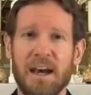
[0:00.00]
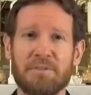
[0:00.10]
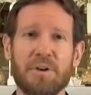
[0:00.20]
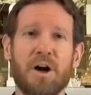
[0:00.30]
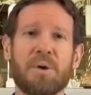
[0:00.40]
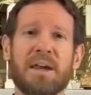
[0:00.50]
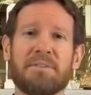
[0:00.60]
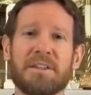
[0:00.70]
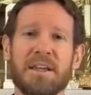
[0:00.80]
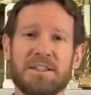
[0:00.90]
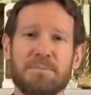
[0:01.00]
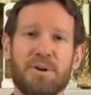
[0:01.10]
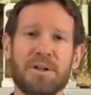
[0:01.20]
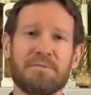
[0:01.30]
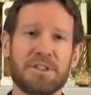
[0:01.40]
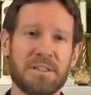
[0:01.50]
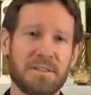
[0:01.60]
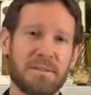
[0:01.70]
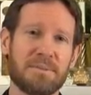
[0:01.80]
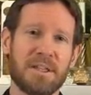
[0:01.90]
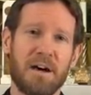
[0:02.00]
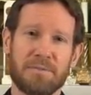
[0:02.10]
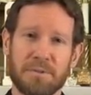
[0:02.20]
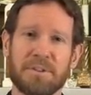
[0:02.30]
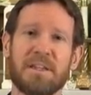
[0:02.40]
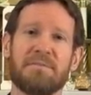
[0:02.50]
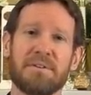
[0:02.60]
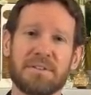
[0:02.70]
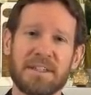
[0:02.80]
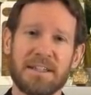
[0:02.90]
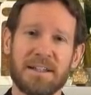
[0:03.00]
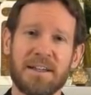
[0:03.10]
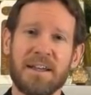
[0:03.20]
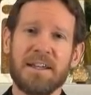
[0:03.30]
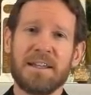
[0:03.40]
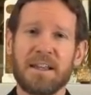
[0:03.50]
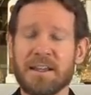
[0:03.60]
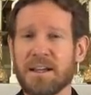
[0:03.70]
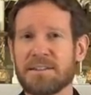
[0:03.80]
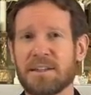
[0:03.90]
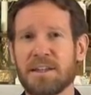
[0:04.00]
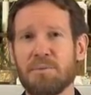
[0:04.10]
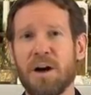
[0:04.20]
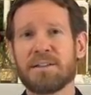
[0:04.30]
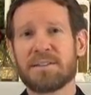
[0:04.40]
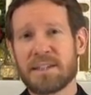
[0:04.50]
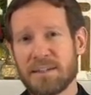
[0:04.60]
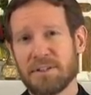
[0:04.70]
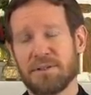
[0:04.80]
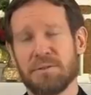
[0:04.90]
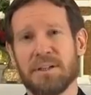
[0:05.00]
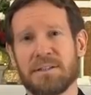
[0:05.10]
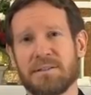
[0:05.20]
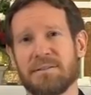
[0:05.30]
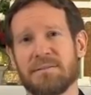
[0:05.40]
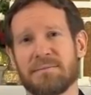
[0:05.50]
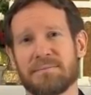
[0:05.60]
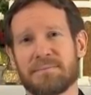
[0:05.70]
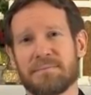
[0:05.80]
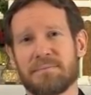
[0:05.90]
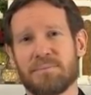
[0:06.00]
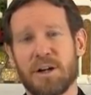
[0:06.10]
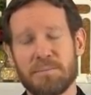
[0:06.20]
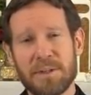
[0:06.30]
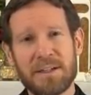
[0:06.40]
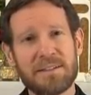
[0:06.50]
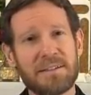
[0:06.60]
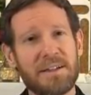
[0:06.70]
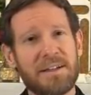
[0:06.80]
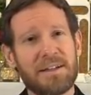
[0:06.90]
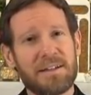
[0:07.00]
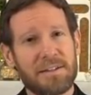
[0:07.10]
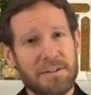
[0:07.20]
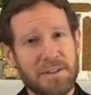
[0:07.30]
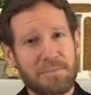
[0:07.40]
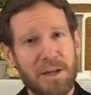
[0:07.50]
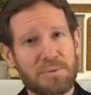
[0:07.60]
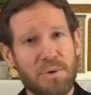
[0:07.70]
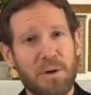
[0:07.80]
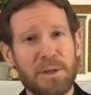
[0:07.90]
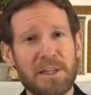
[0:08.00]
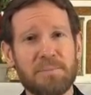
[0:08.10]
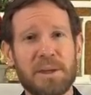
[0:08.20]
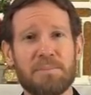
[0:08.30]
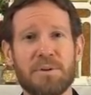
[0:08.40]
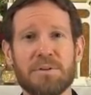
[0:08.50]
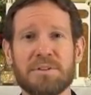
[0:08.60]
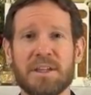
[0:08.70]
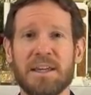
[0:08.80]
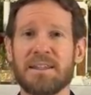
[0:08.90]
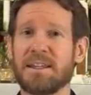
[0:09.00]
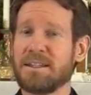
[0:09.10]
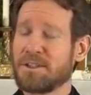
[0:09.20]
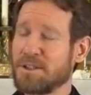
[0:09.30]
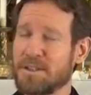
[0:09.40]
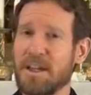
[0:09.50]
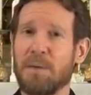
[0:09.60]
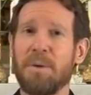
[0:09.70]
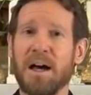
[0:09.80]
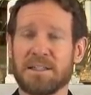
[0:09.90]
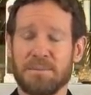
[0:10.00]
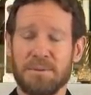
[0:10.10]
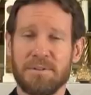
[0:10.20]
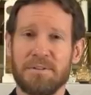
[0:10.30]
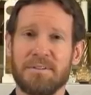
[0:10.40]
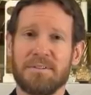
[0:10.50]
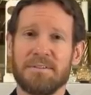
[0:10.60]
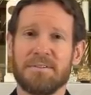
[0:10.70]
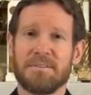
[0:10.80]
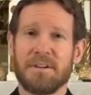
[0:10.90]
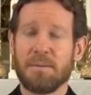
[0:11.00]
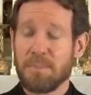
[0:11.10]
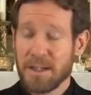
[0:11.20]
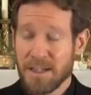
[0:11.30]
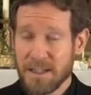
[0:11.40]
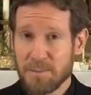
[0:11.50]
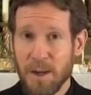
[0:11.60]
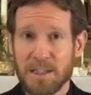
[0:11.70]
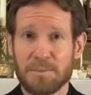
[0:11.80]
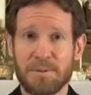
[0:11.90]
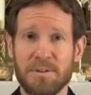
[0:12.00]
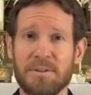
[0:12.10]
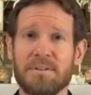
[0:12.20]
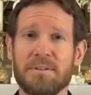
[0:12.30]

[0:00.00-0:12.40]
After all, we have the testimony of Jesus himself through St. Faustina telling us that he wants to give it to us. Problem is, there are sometimes well meaning people who say that it's just not possible, but it is possible.